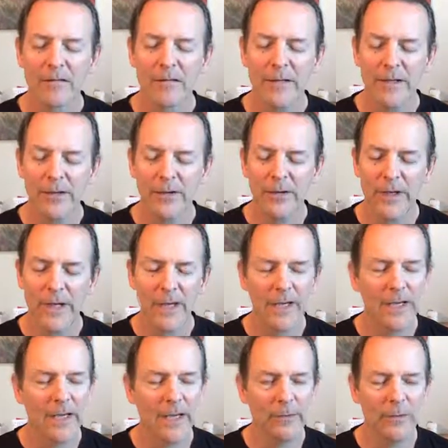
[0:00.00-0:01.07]
that you're not
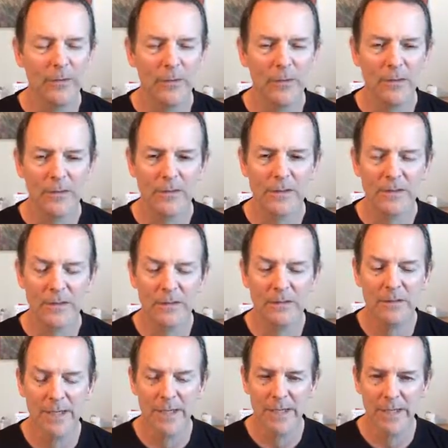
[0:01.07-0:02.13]
happy with, still
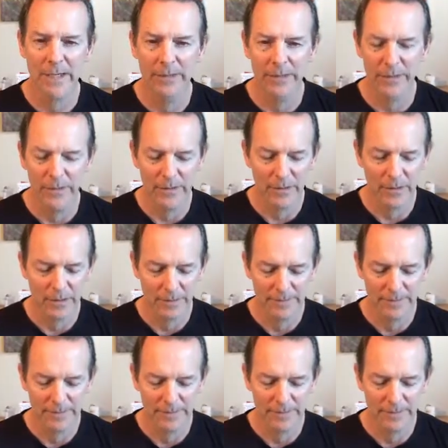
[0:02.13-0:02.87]
not happy with,